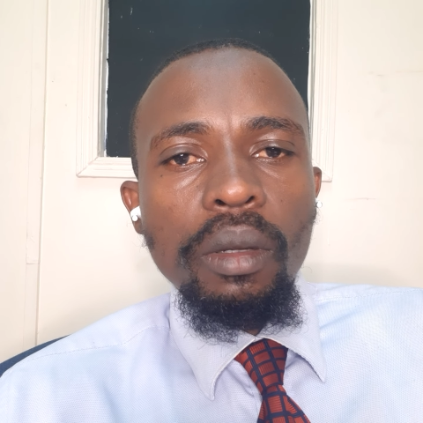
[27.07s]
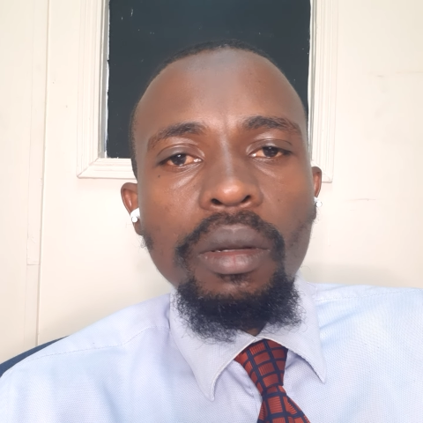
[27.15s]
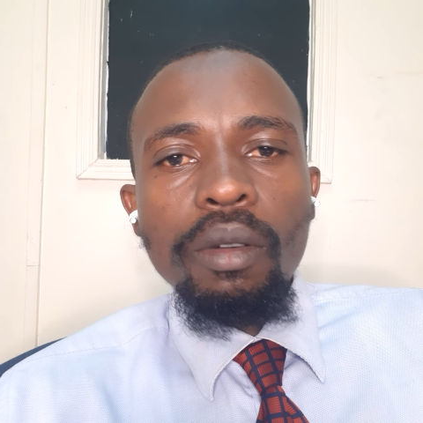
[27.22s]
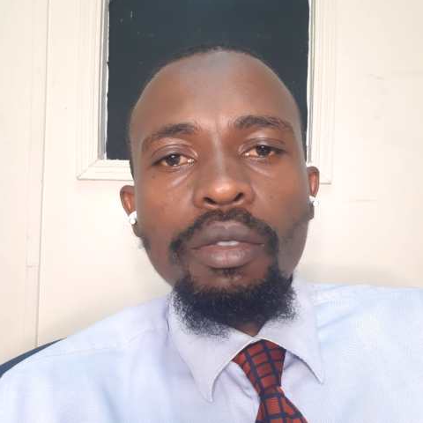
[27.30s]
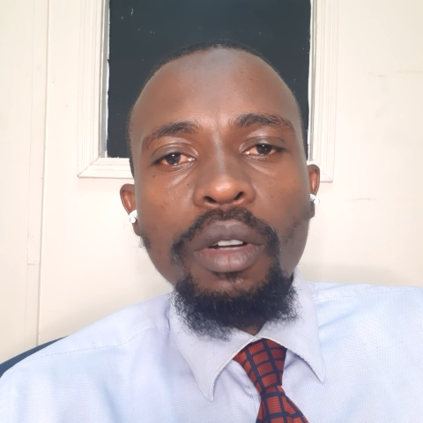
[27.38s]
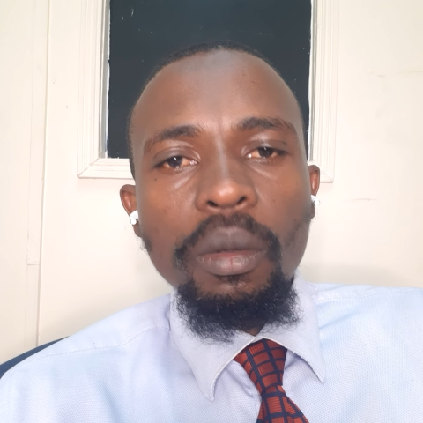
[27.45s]

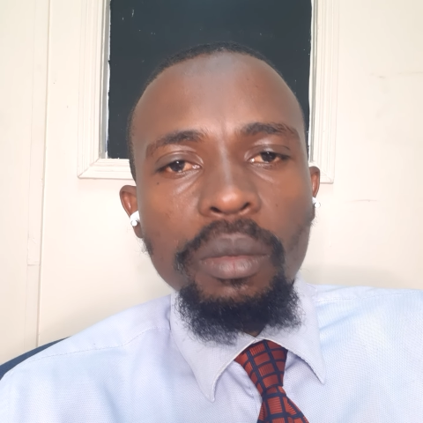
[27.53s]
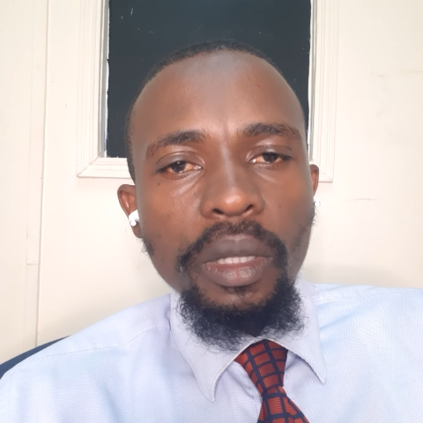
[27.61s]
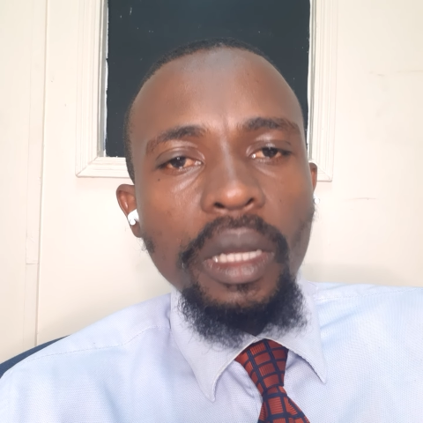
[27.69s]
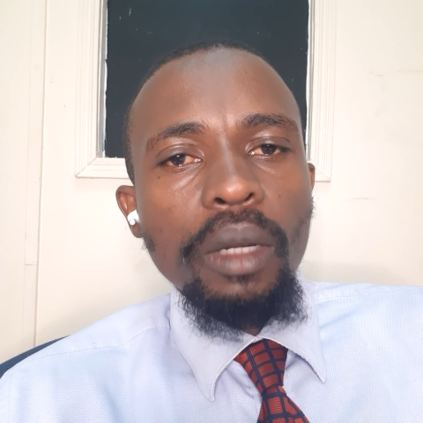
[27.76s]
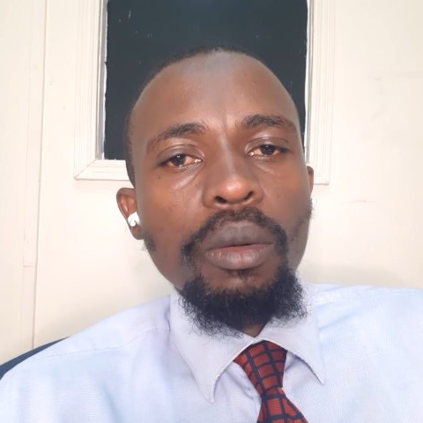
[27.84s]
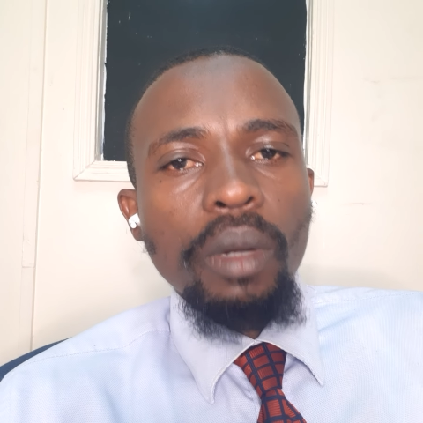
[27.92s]
forms
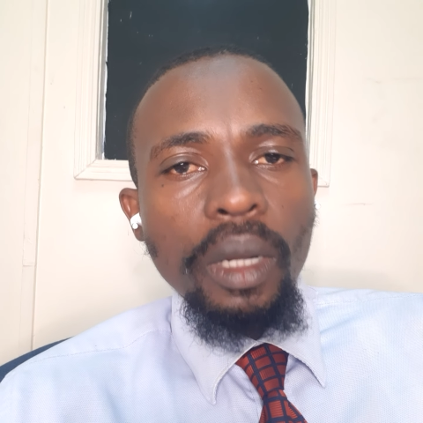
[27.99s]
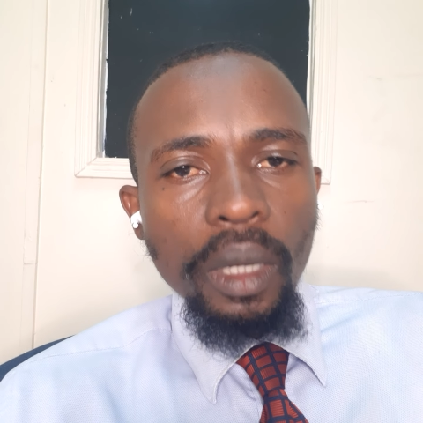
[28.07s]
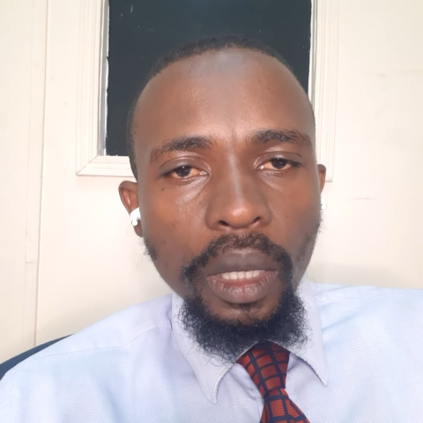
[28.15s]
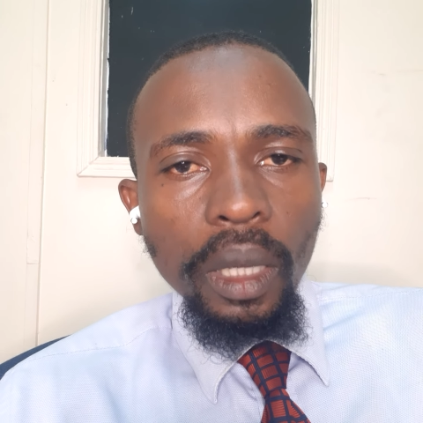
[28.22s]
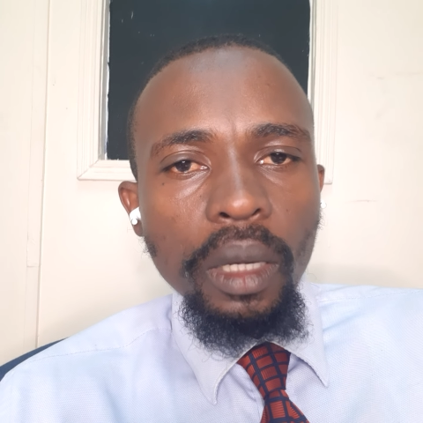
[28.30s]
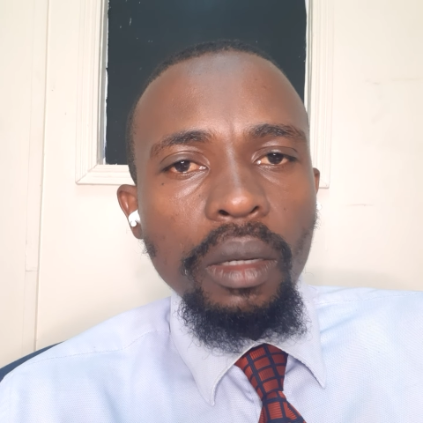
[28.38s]
that one
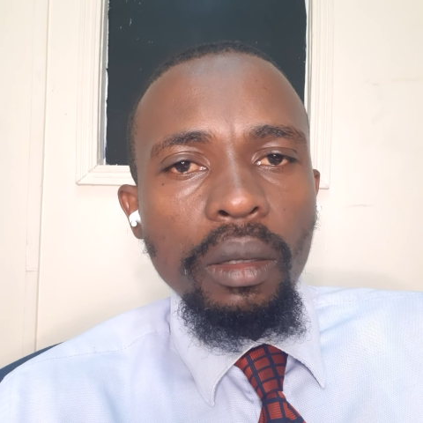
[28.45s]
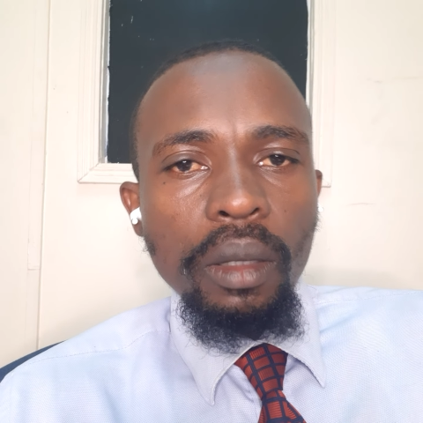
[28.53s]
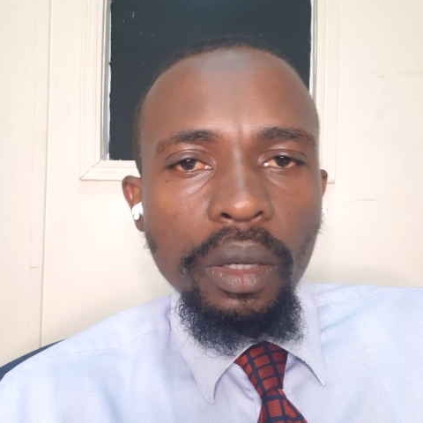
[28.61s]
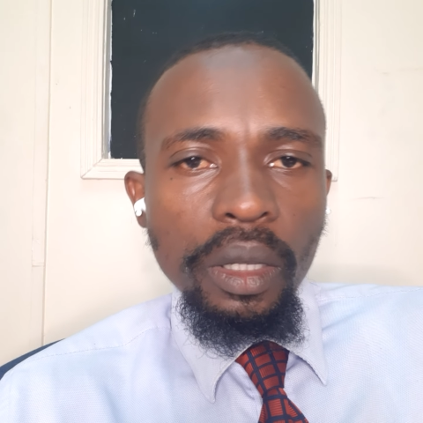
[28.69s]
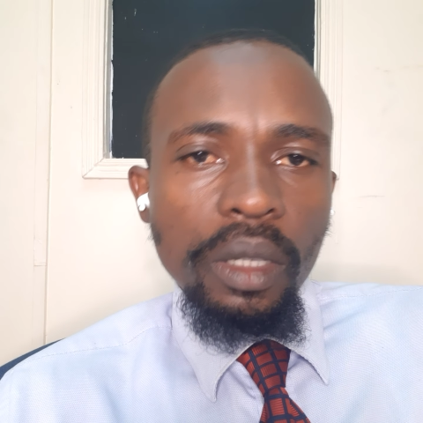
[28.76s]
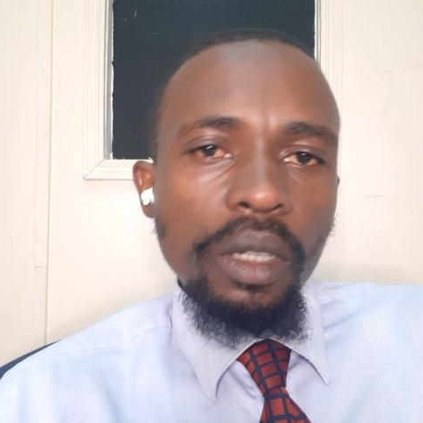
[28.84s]
can
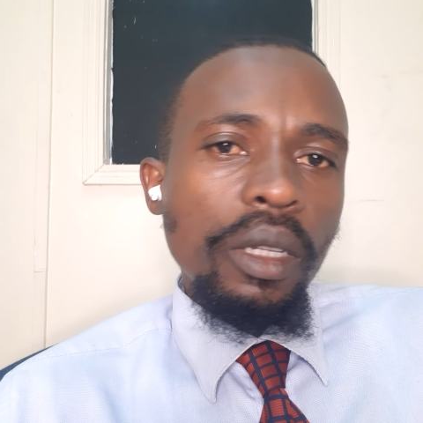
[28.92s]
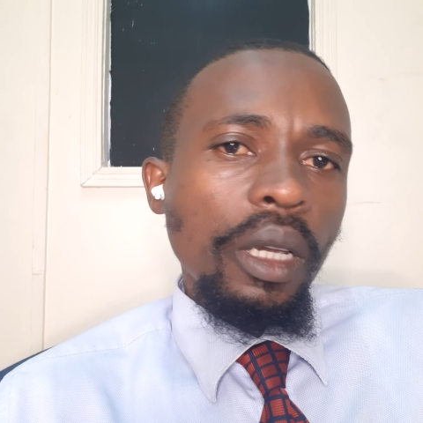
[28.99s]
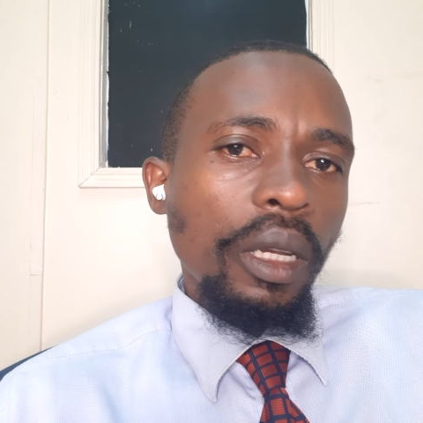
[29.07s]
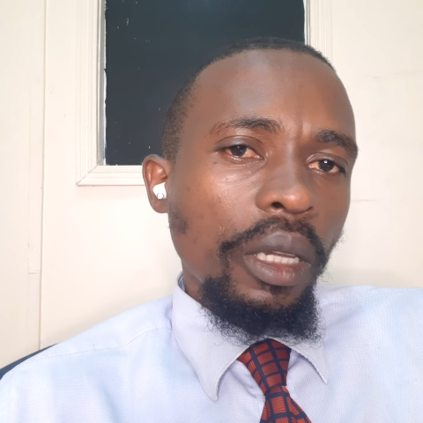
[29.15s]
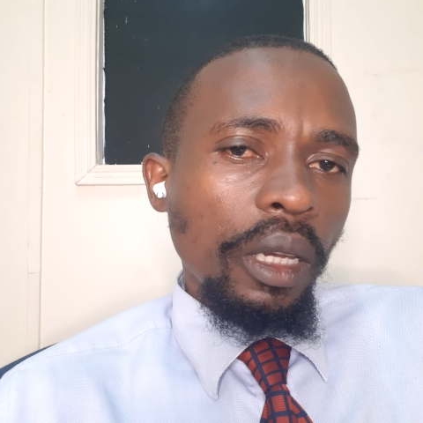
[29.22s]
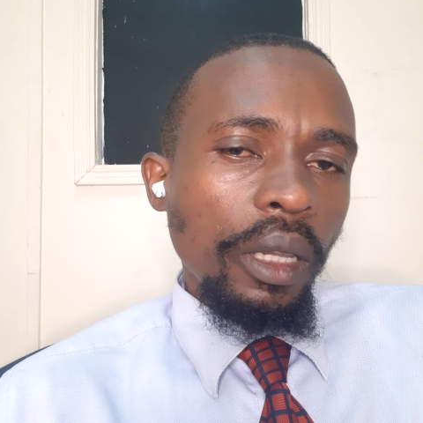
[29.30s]
register
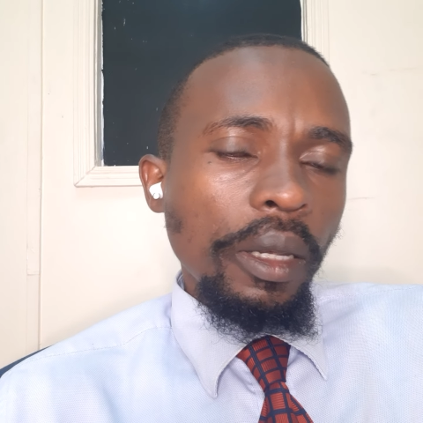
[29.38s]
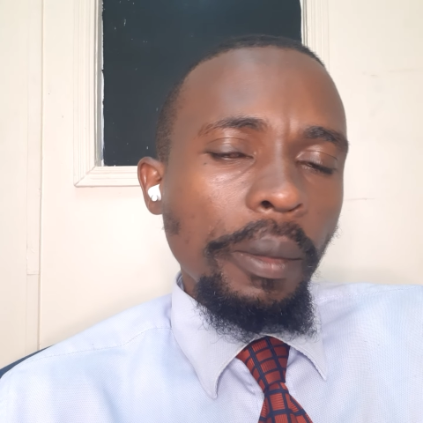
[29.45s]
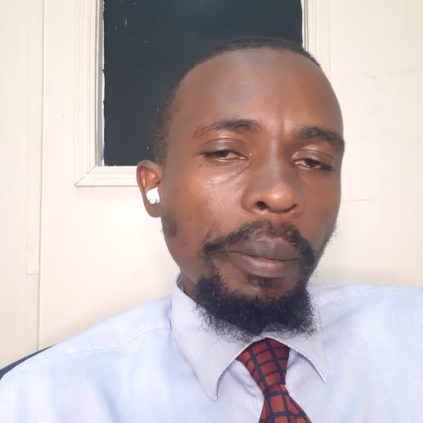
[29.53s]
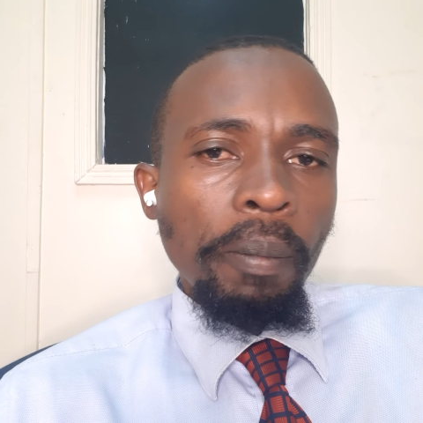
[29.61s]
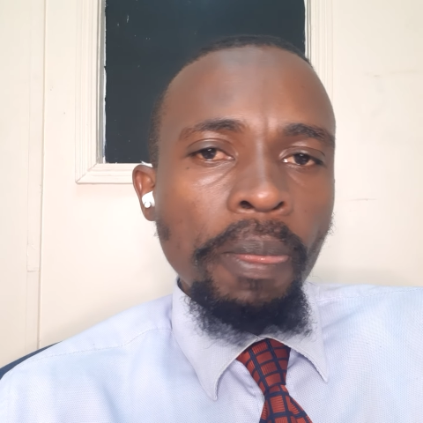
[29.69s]
in Kenya.